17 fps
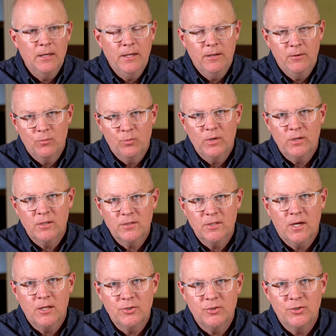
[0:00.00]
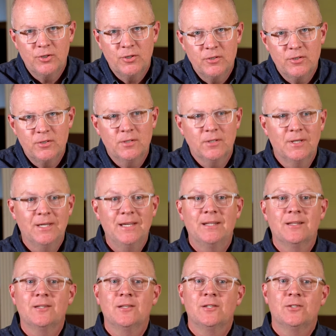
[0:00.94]
in Renaissance Church to
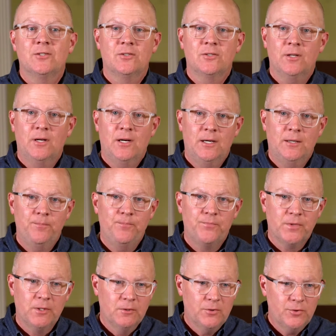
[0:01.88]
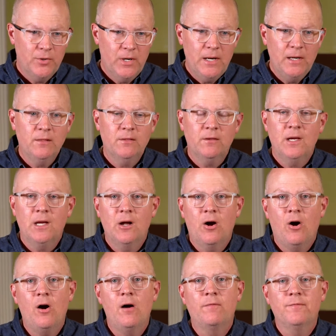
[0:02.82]
get this training
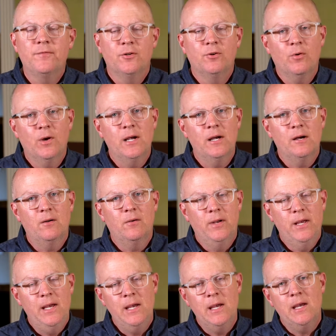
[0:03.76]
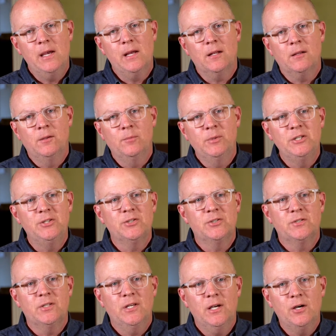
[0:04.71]
thing off the ground. And let me
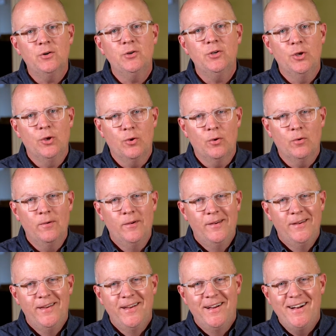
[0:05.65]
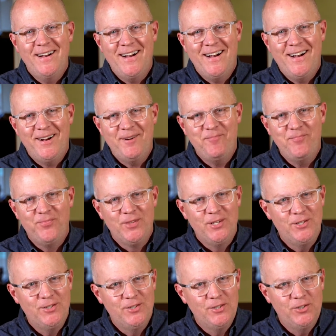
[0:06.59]
just tell you,
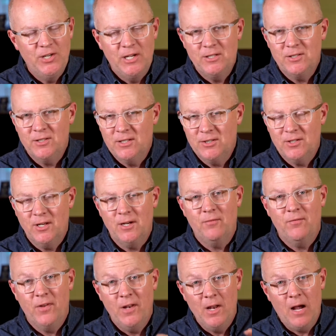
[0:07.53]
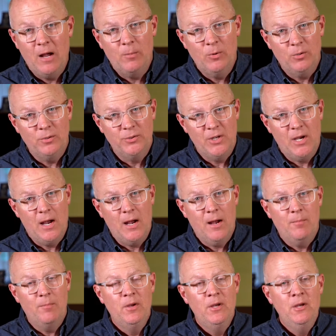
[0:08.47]
Jason has done a phenomenal
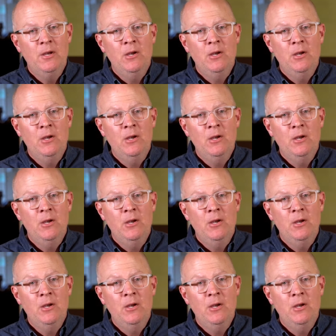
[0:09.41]
job.